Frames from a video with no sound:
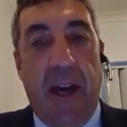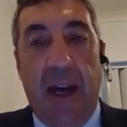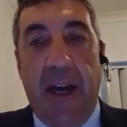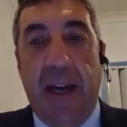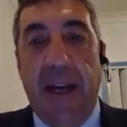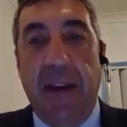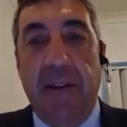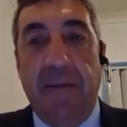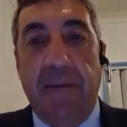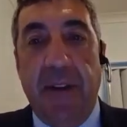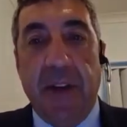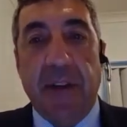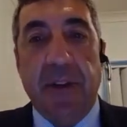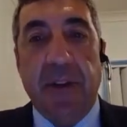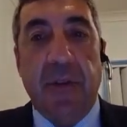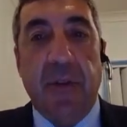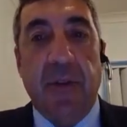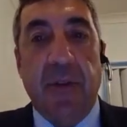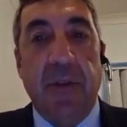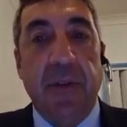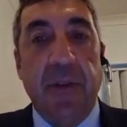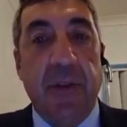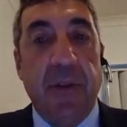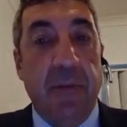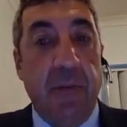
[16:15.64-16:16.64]
an investor
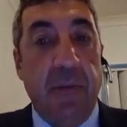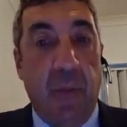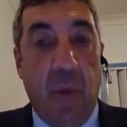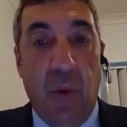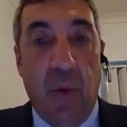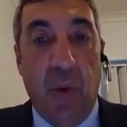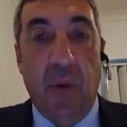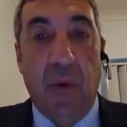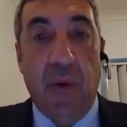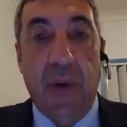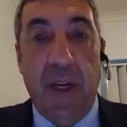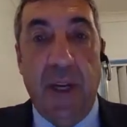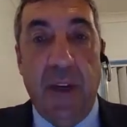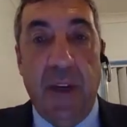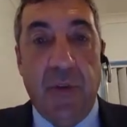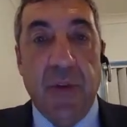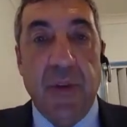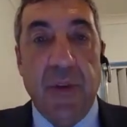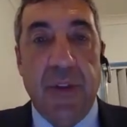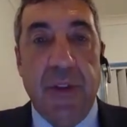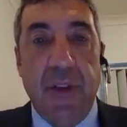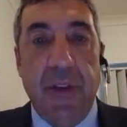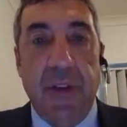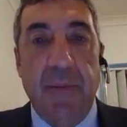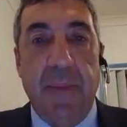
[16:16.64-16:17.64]
is more
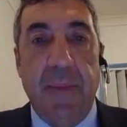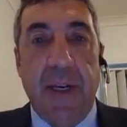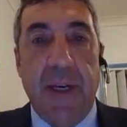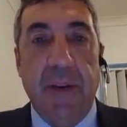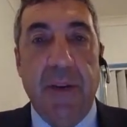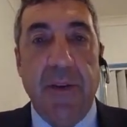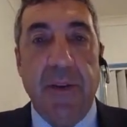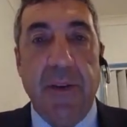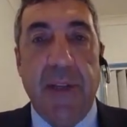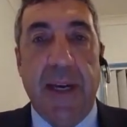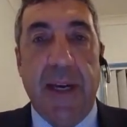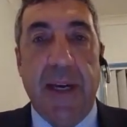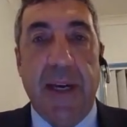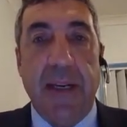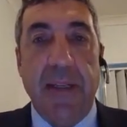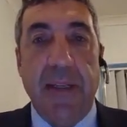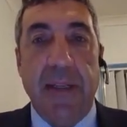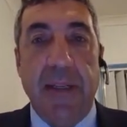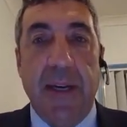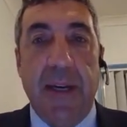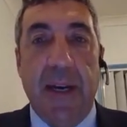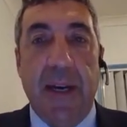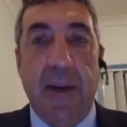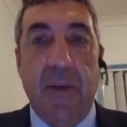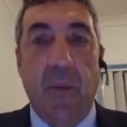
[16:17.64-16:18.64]
interested because they can
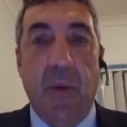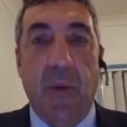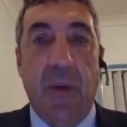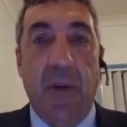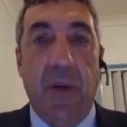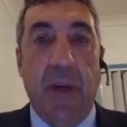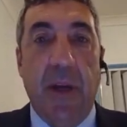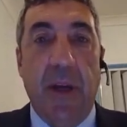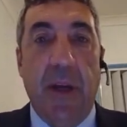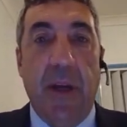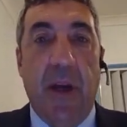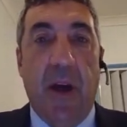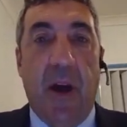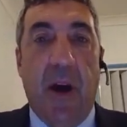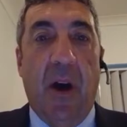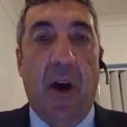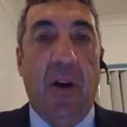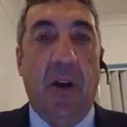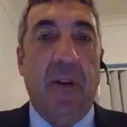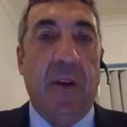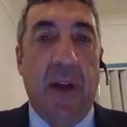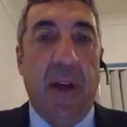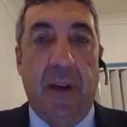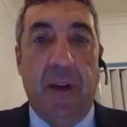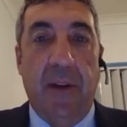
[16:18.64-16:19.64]
say, well,
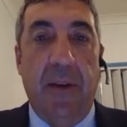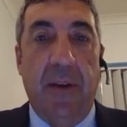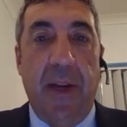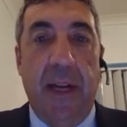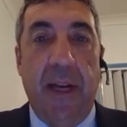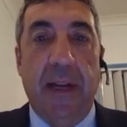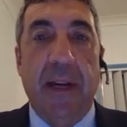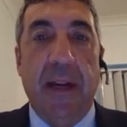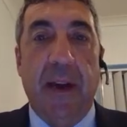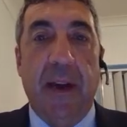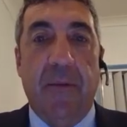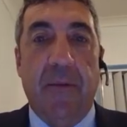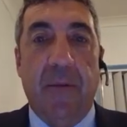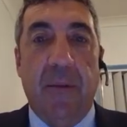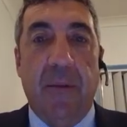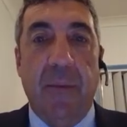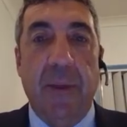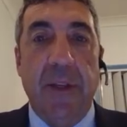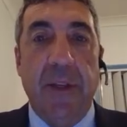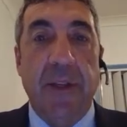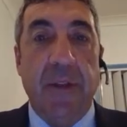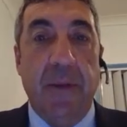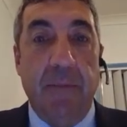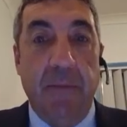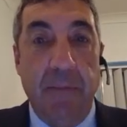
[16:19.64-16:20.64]
I'll get income from
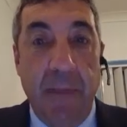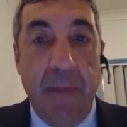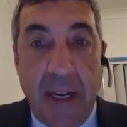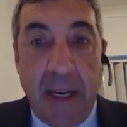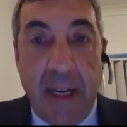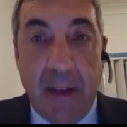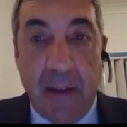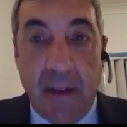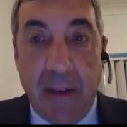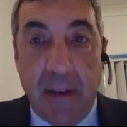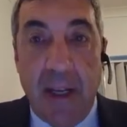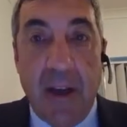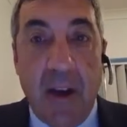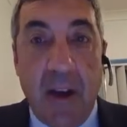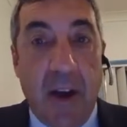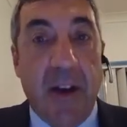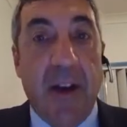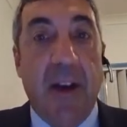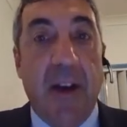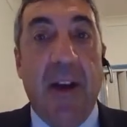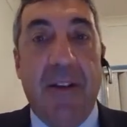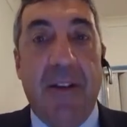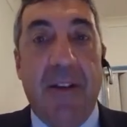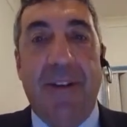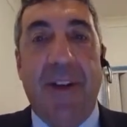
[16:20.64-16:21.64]
this immediately. I
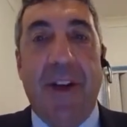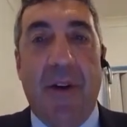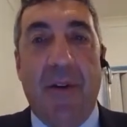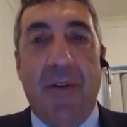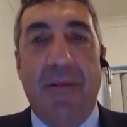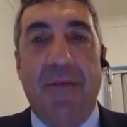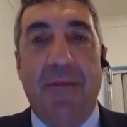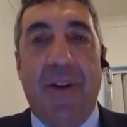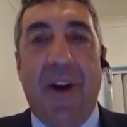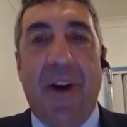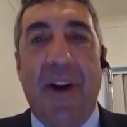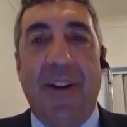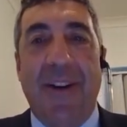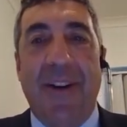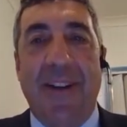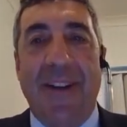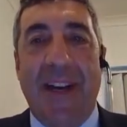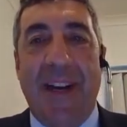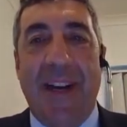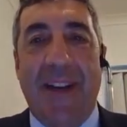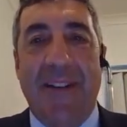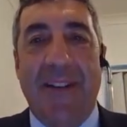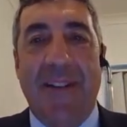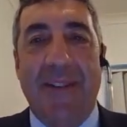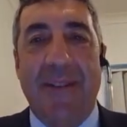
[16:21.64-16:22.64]
don't have to go and find a
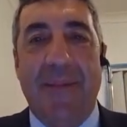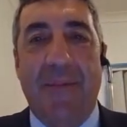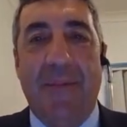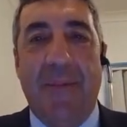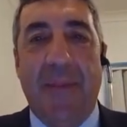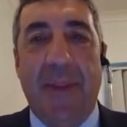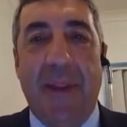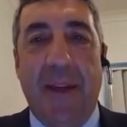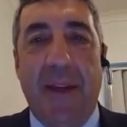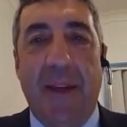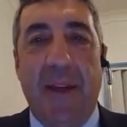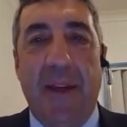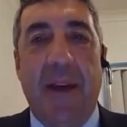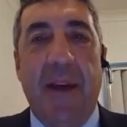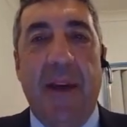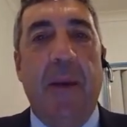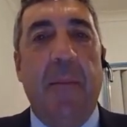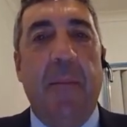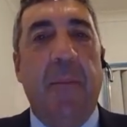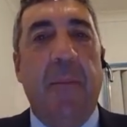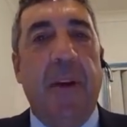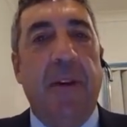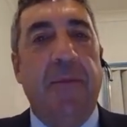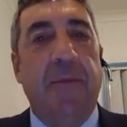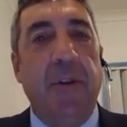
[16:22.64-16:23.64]
tenant.
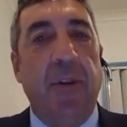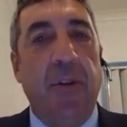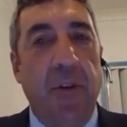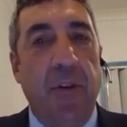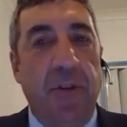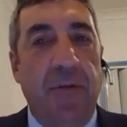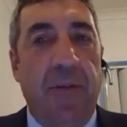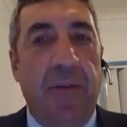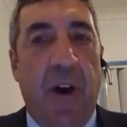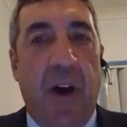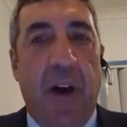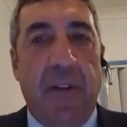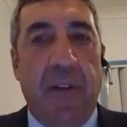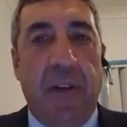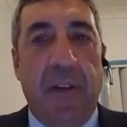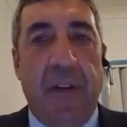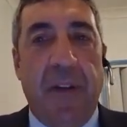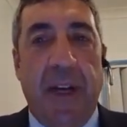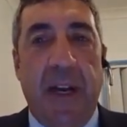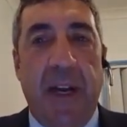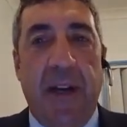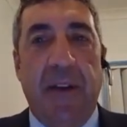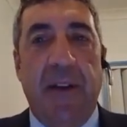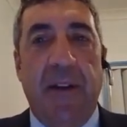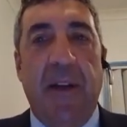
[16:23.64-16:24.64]
But if you do find the
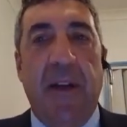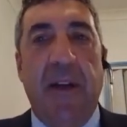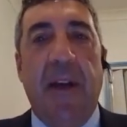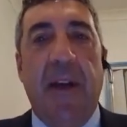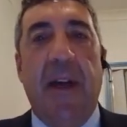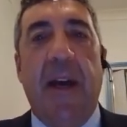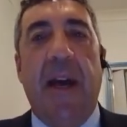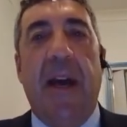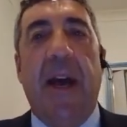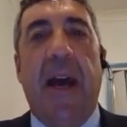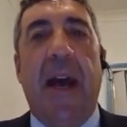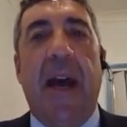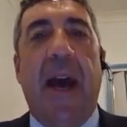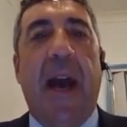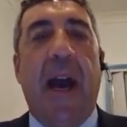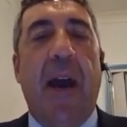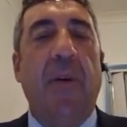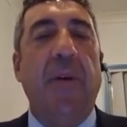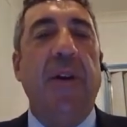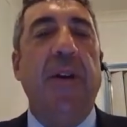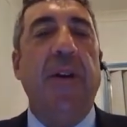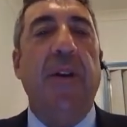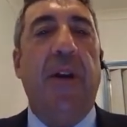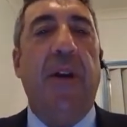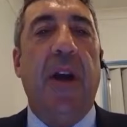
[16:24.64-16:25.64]
tenant, how
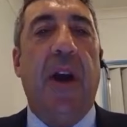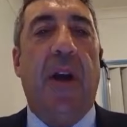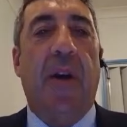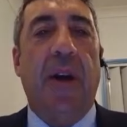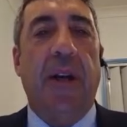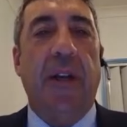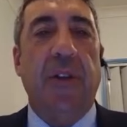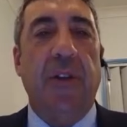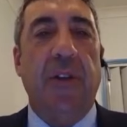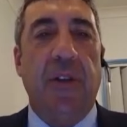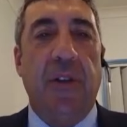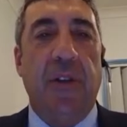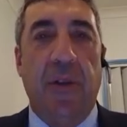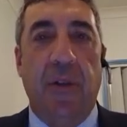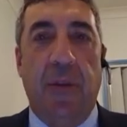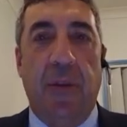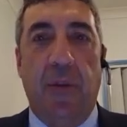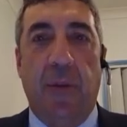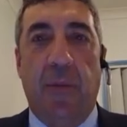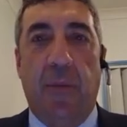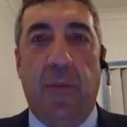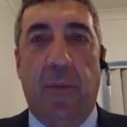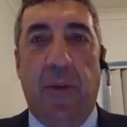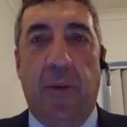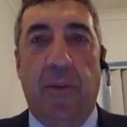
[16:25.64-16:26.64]
are you going
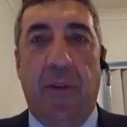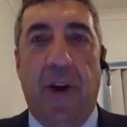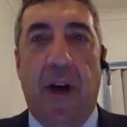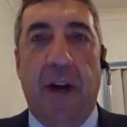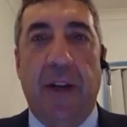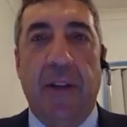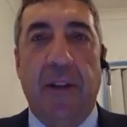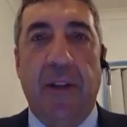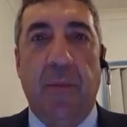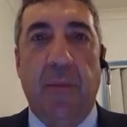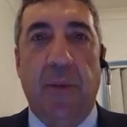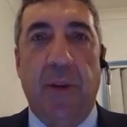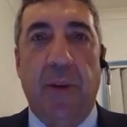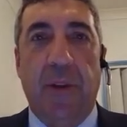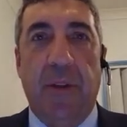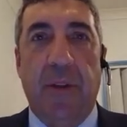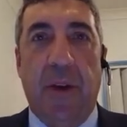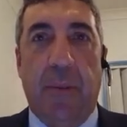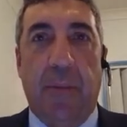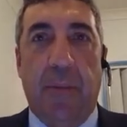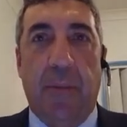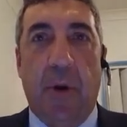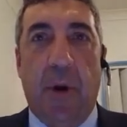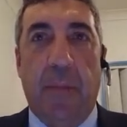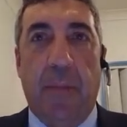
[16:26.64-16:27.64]
to provide them with
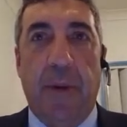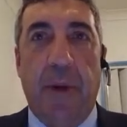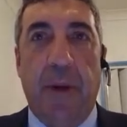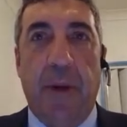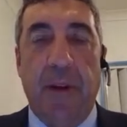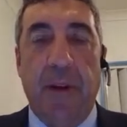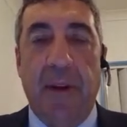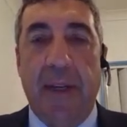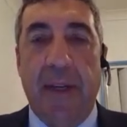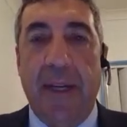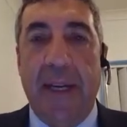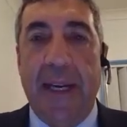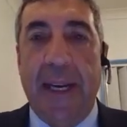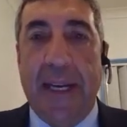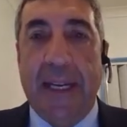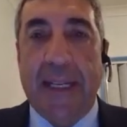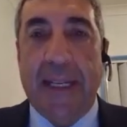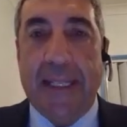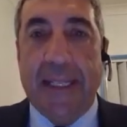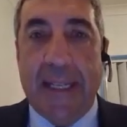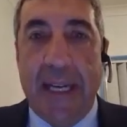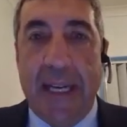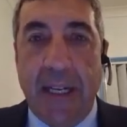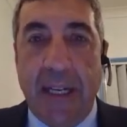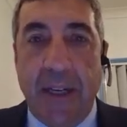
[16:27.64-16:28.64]
a proper
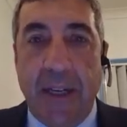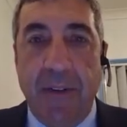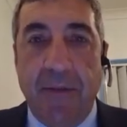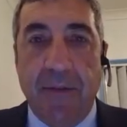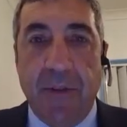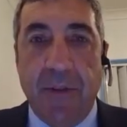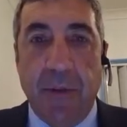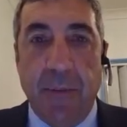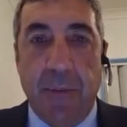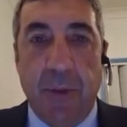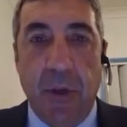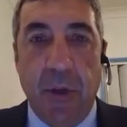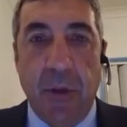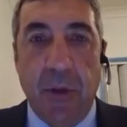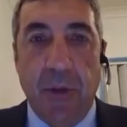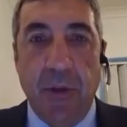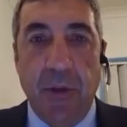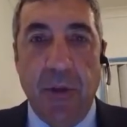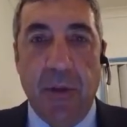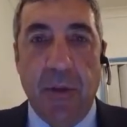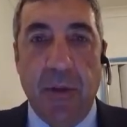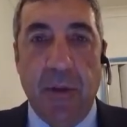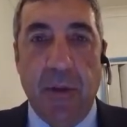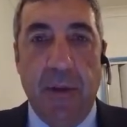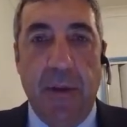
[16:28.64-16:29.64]
incentive to
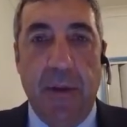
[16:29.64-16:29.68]
purchase?